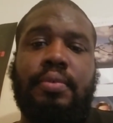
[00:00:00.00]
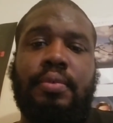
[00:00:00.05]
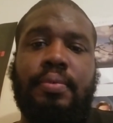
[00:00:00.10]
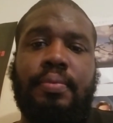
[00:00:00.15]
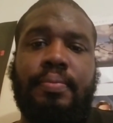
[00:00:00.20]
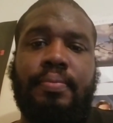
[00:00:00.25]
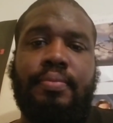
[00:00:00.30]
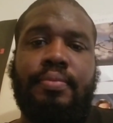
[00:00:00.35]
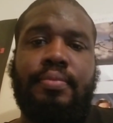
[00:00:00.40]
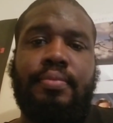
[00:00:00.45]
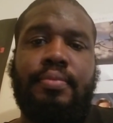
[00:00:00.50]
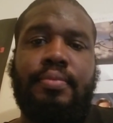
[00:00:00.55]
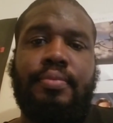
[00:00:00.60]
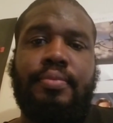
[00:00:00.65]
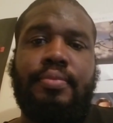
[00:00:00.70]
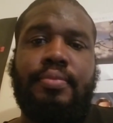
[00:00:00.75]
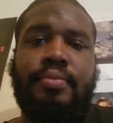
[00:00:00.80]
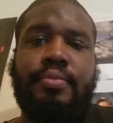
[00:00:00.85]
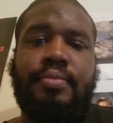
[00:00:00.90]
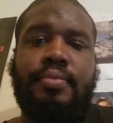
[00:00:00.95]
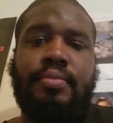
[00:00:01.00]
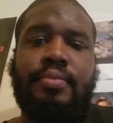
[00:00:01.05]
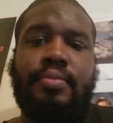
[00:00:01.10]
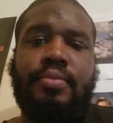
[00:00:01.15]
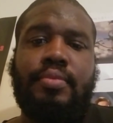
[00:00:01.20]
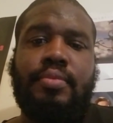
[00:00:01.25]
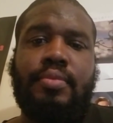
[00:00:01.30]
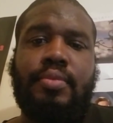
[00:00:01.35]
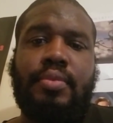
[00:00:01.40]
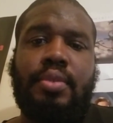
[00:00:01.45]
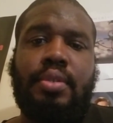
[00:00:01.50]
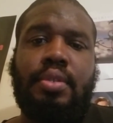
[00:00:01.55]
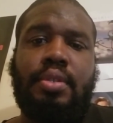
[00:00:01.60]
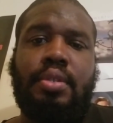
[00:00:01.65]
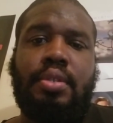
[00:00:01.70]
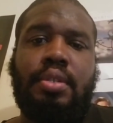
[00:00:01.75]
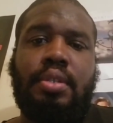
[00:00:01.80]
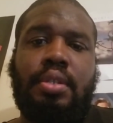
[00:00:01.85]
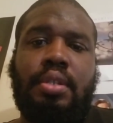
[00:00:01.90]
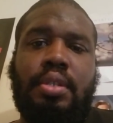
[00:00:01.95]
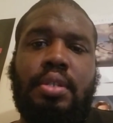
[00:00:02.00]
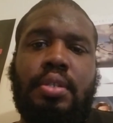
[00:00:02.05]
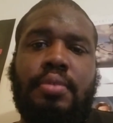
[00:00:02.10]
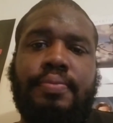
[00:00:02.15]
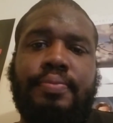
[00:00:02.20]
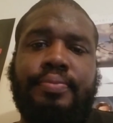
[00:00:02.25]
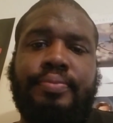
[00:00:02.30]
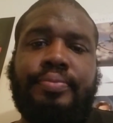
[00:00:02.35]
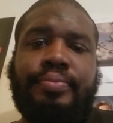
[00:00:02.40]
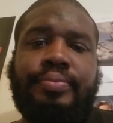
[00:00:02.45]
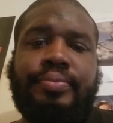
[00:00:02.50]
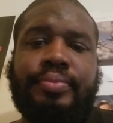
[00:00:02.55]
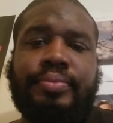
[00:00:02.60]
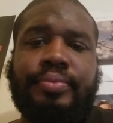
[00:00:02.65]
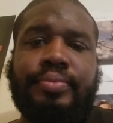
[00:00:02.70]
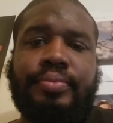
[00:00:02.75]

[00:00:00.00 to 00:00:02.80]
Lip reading: Nothing is said.